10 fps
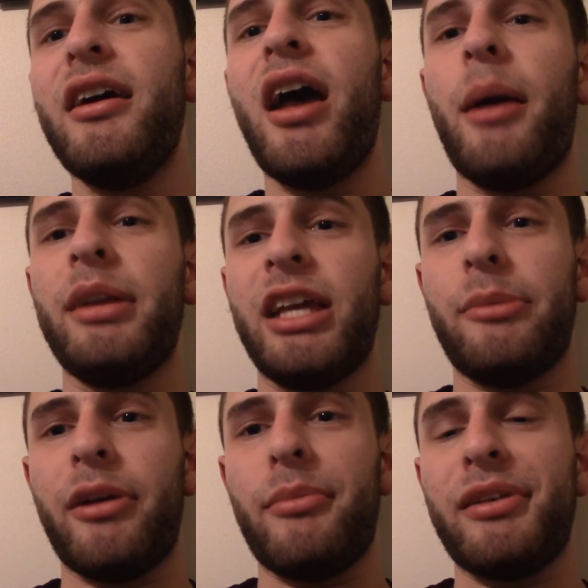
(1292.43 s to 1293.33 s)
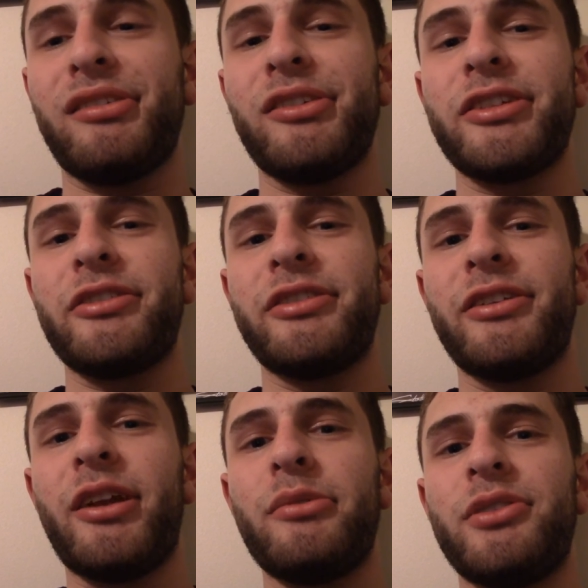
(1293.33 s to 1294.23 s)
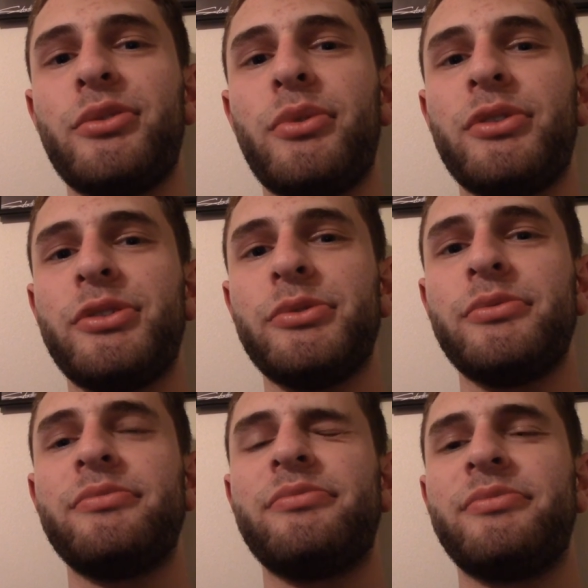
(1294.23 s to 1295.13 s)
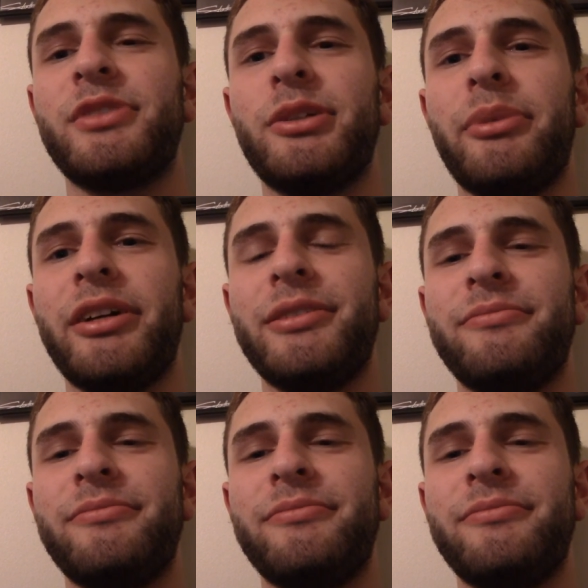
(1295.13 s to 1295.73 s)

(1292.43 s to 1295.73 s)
I'm gonna get about best out there. I will see you all soon. Goodbye.